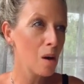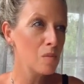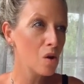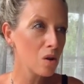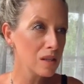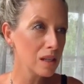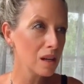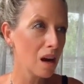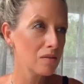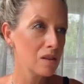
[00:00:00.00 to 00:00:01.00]
I'm
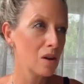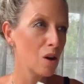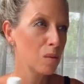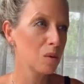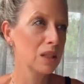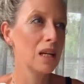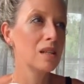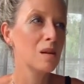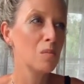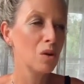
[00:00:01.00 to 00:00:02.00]
noticing after the herbal
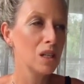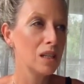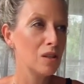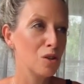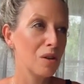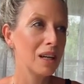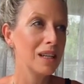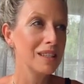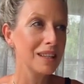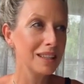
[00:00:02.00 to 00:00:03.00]
cleanse that Monty's urine
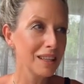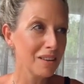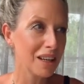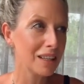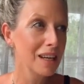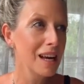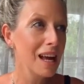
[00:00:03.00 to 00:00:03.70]
is clearer.